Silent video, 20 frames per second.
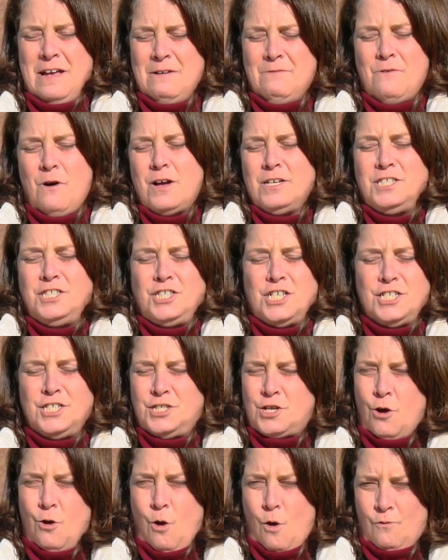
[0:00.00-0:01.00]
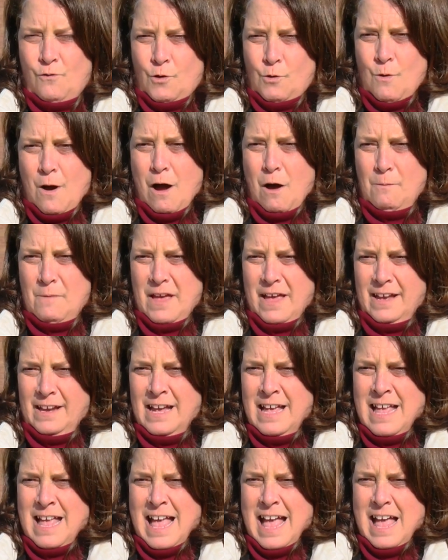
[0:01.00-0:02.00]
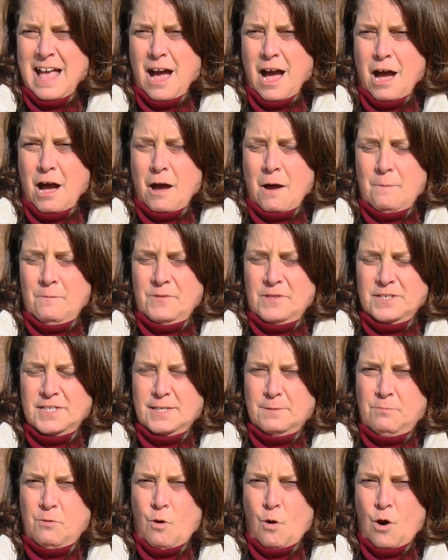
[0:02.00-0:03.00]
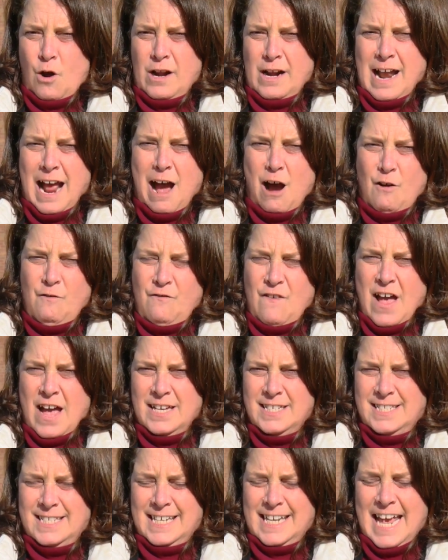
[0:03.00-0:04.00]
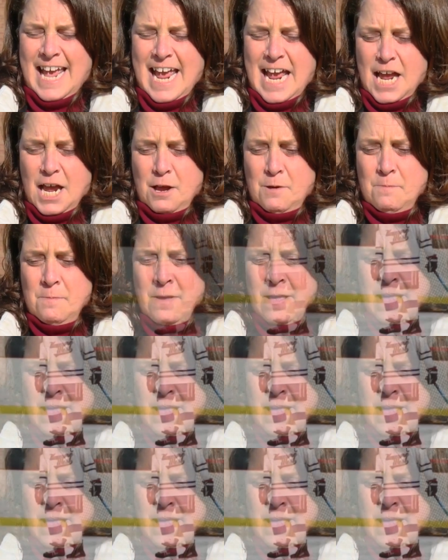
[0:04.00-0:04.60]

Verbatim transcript: It was just so overwhelming, the support and how fast it came